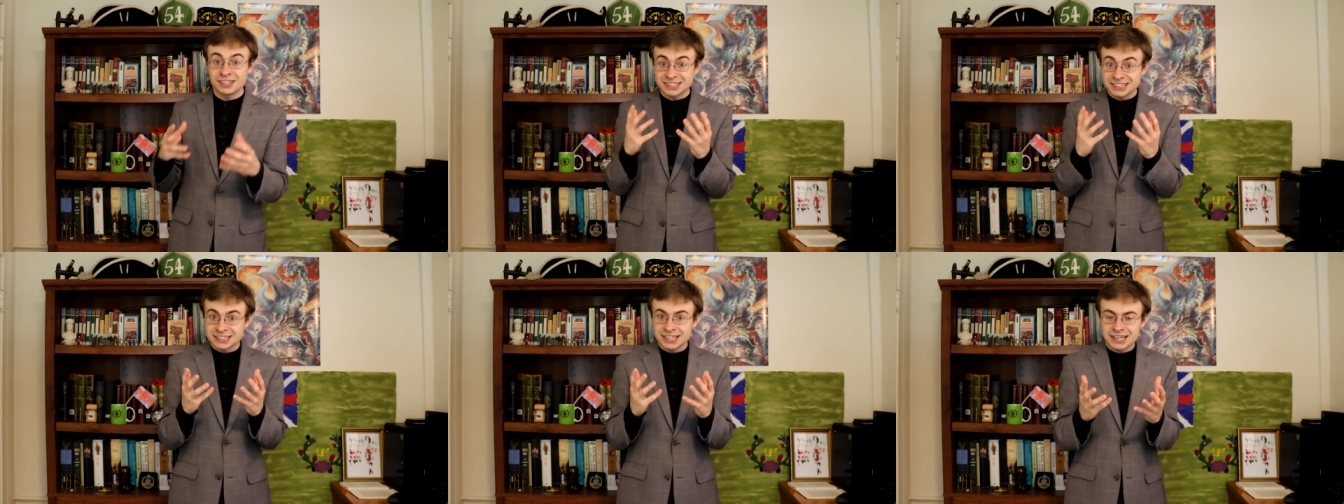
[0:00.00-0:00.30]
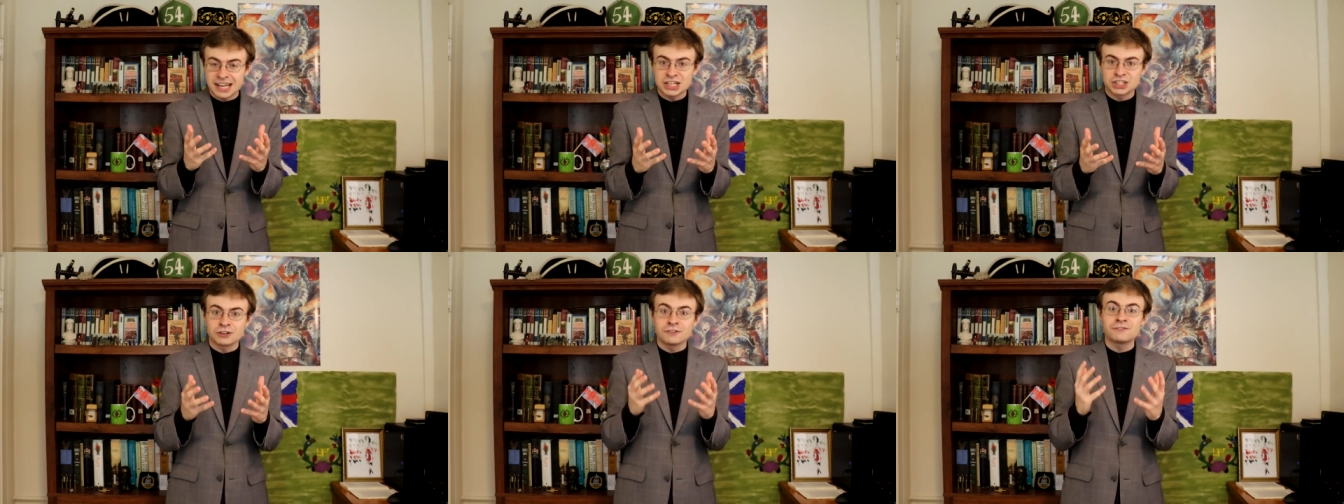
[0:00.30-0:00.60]
This
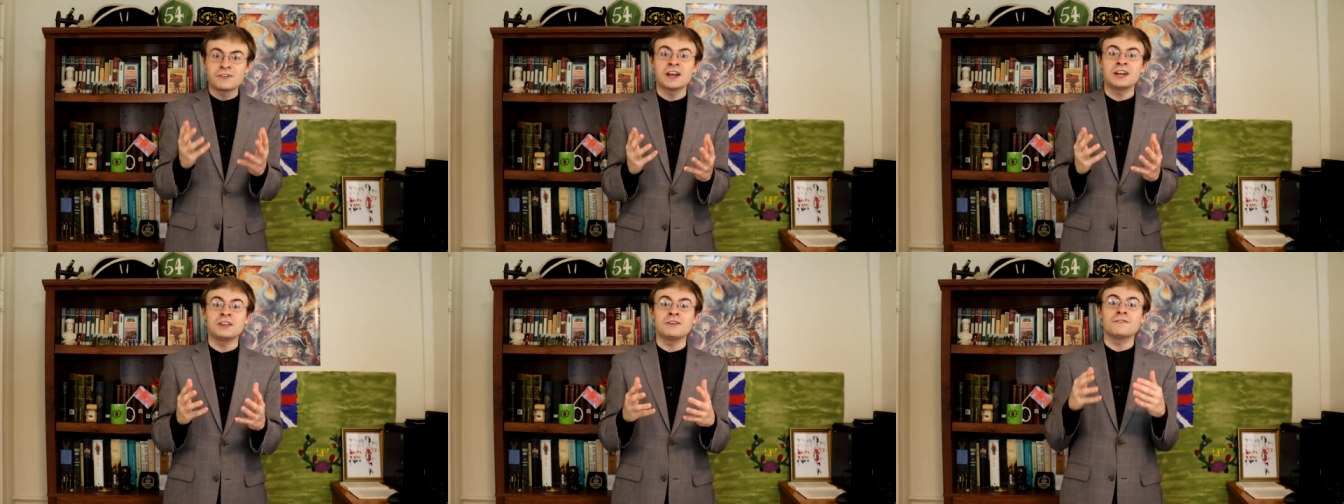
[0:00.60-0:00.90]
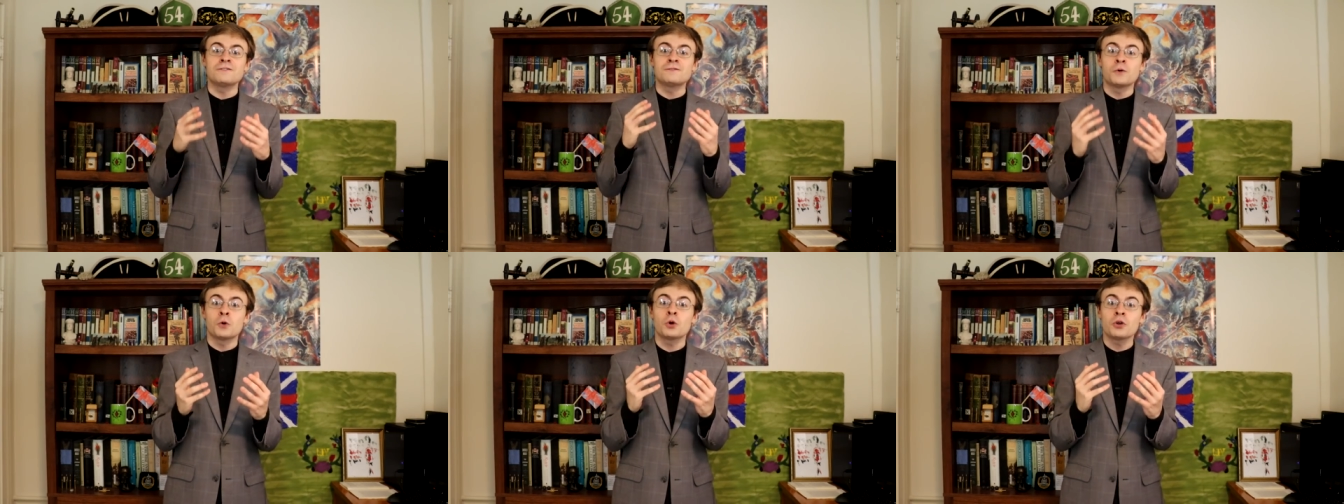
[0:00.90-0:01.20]
is a nation
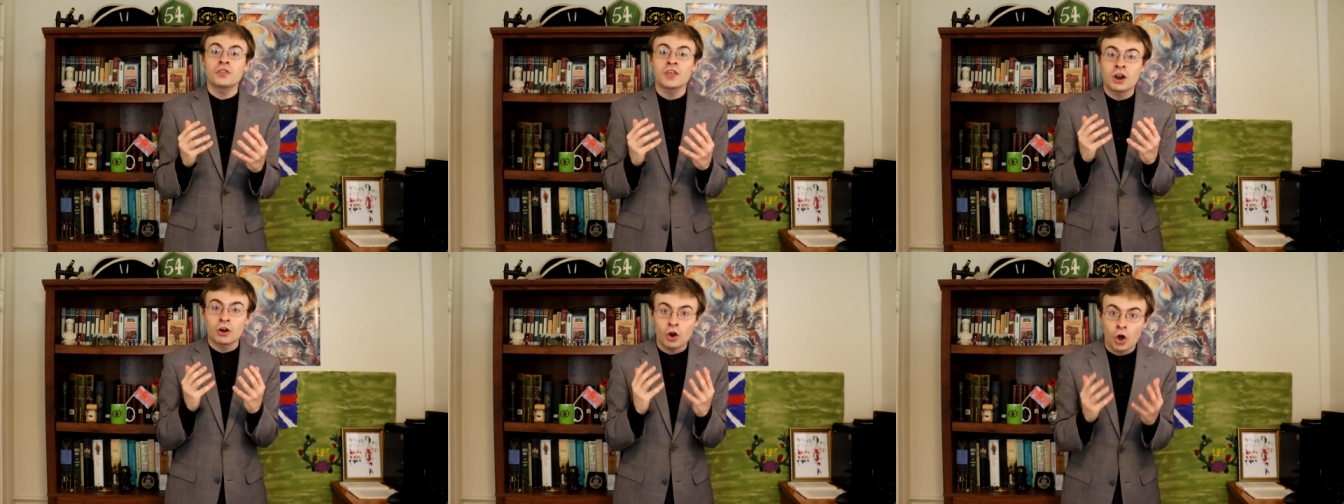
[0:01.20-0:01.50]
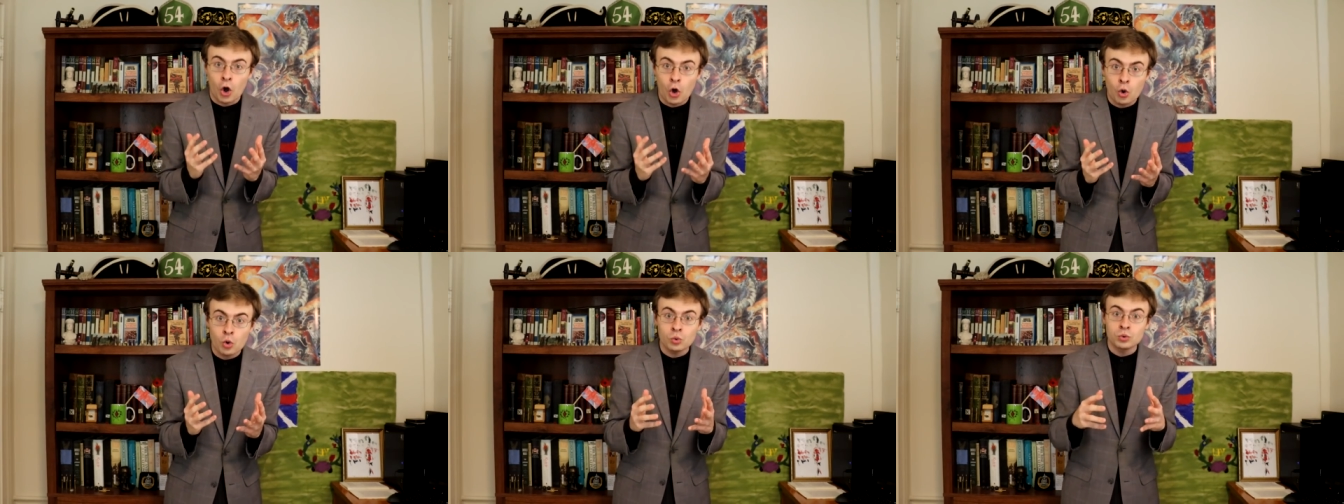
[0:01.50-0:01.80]
fighting for
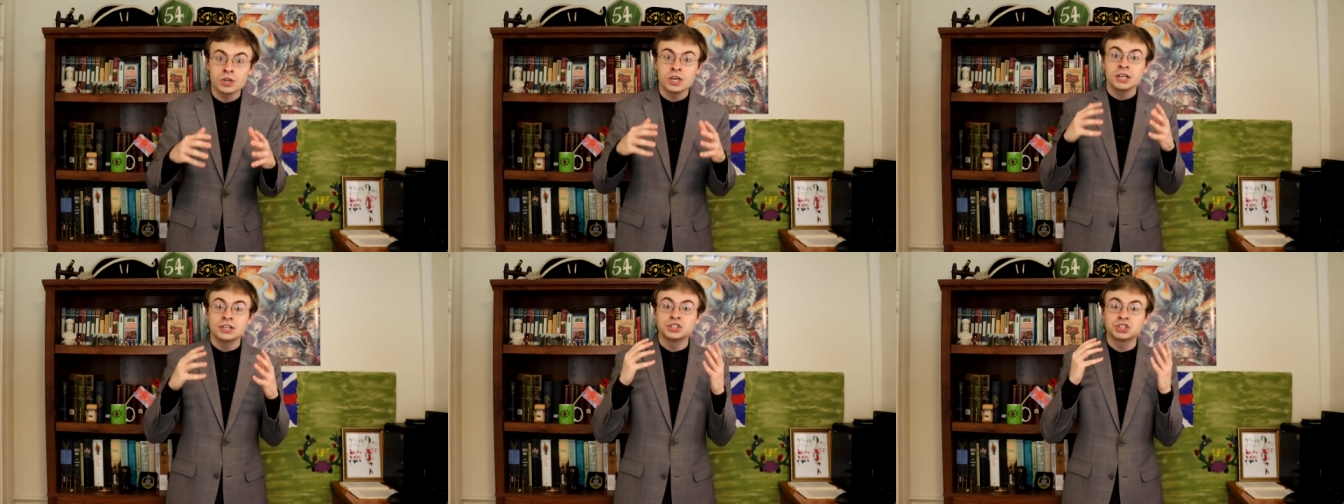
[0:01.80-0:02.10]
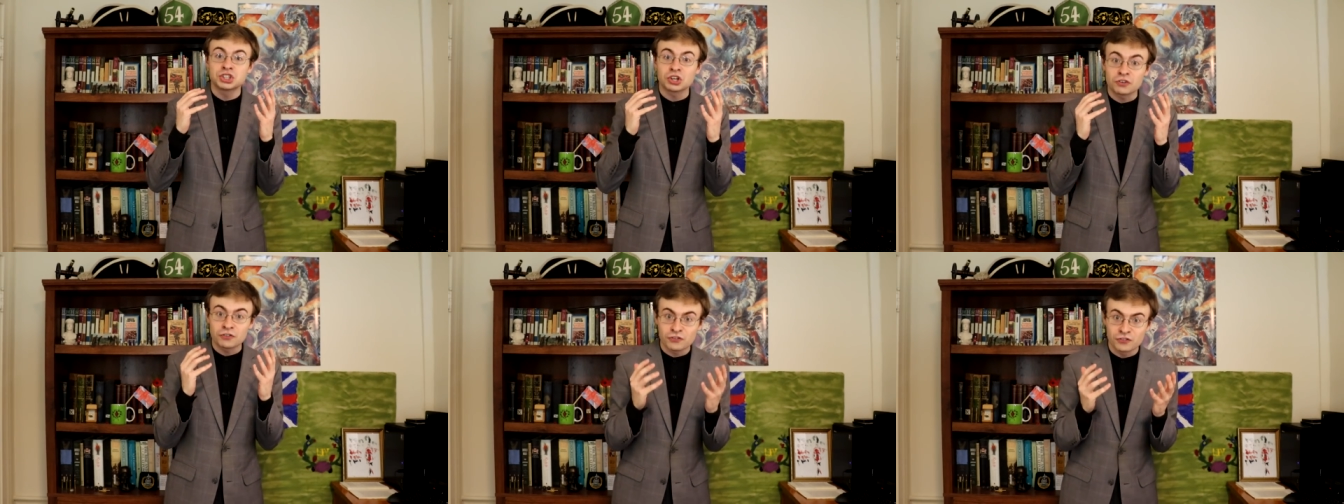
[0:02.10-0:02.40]
their own
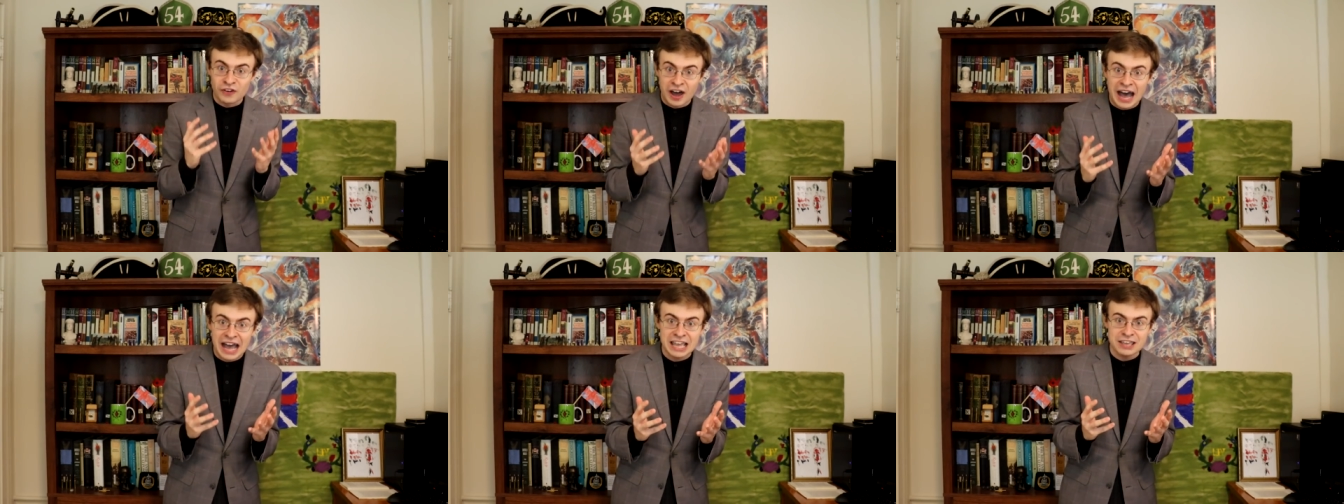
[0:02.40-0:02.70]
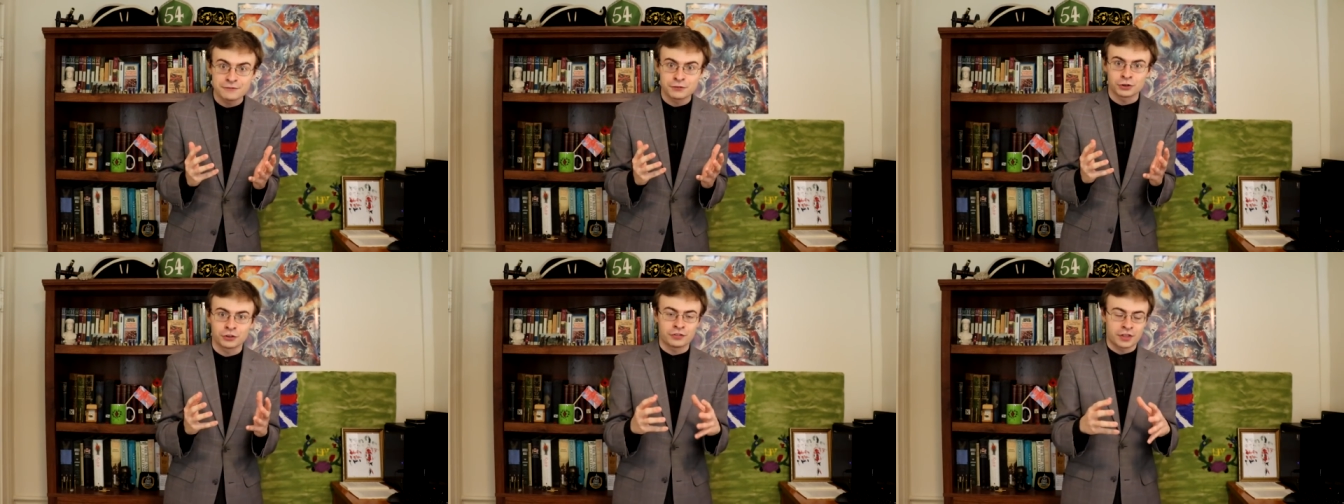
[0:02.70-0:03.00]

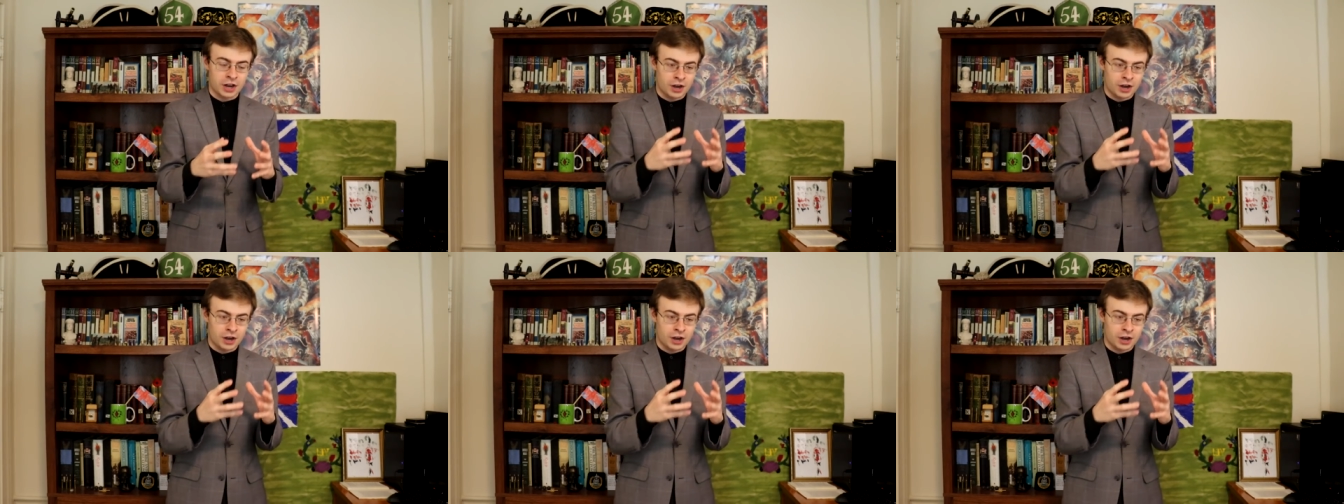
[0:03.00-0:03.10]
survival,